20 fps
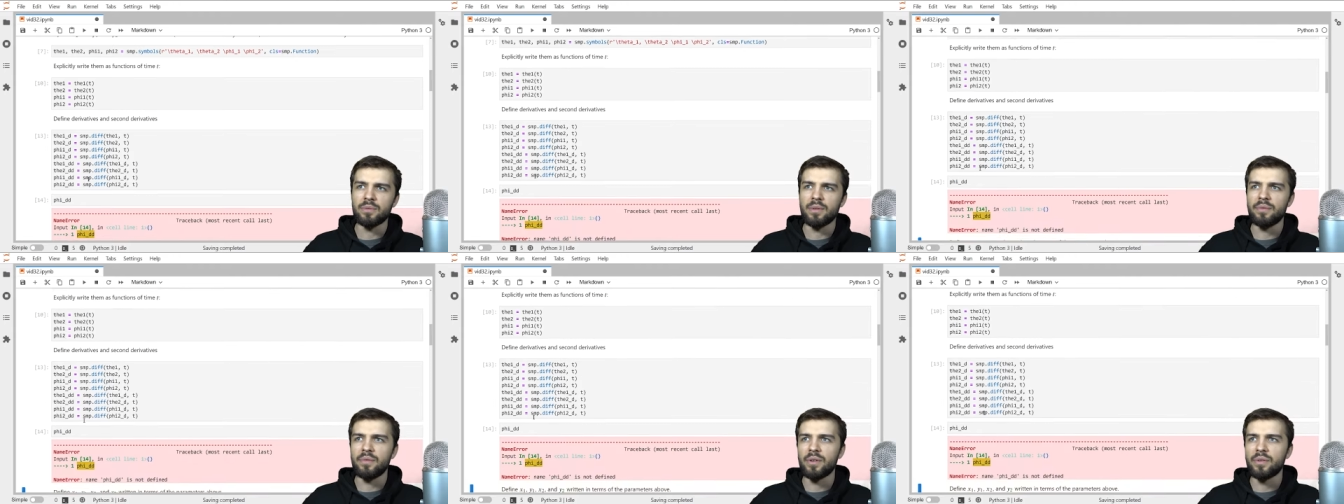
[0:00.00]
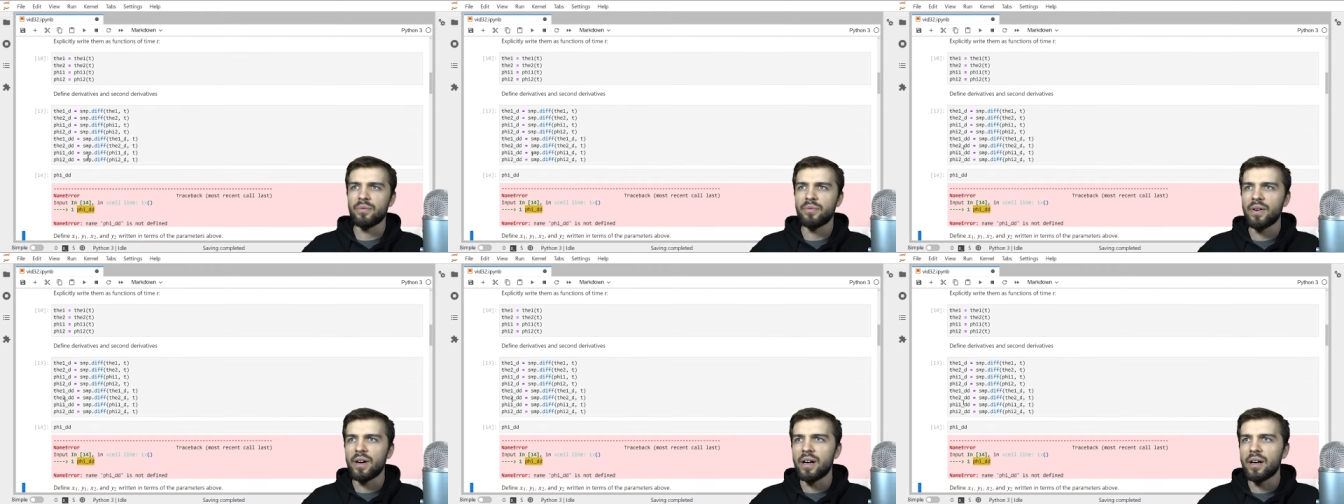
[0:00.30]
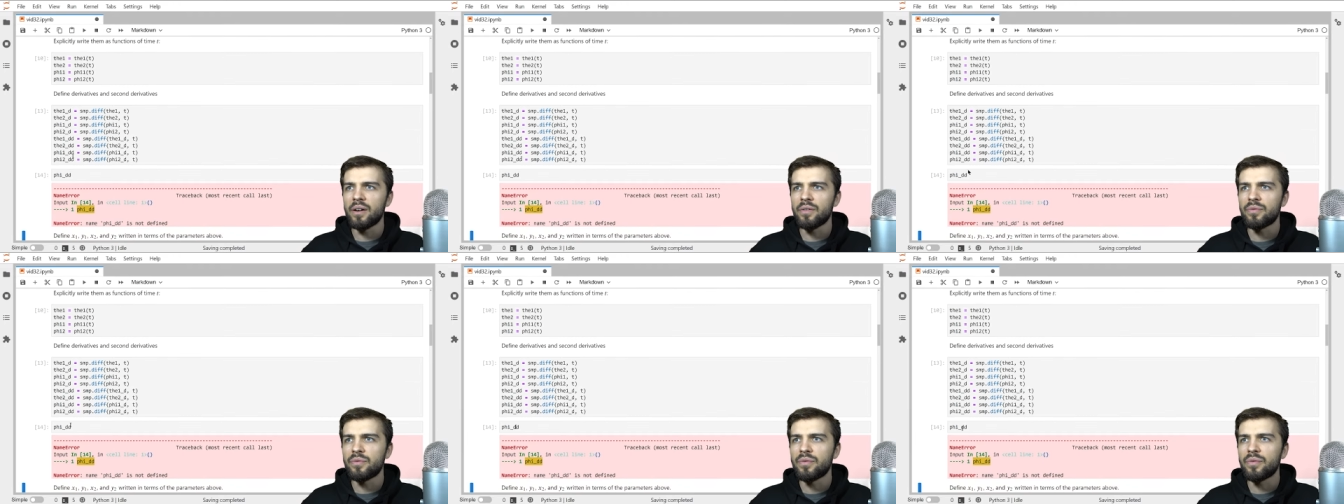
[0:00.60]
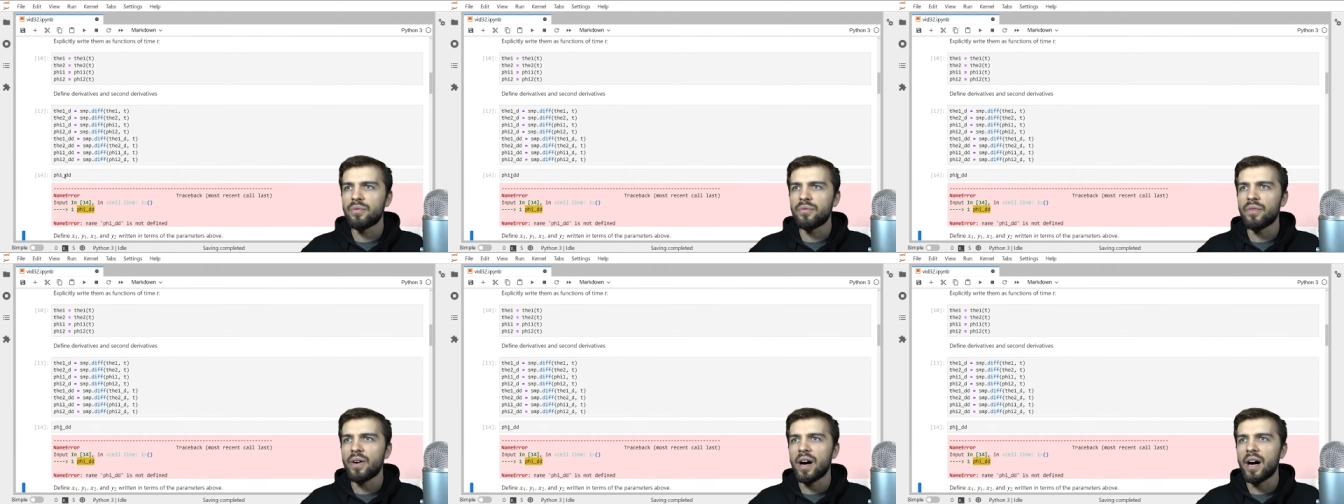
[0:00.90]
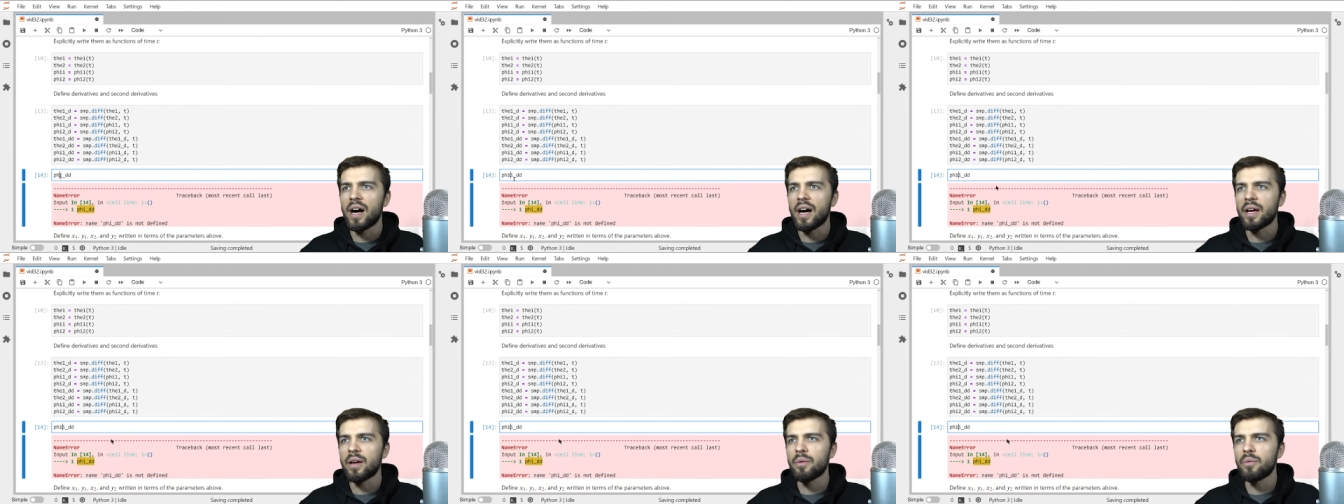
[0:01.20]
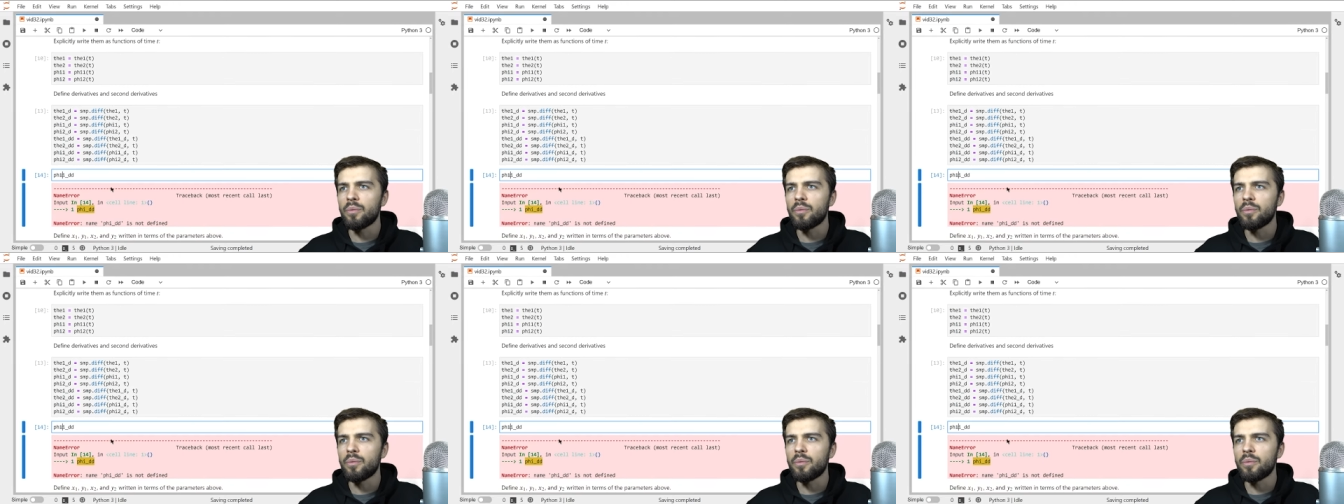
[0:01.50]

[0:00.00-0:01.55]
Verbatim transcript: derivative of phi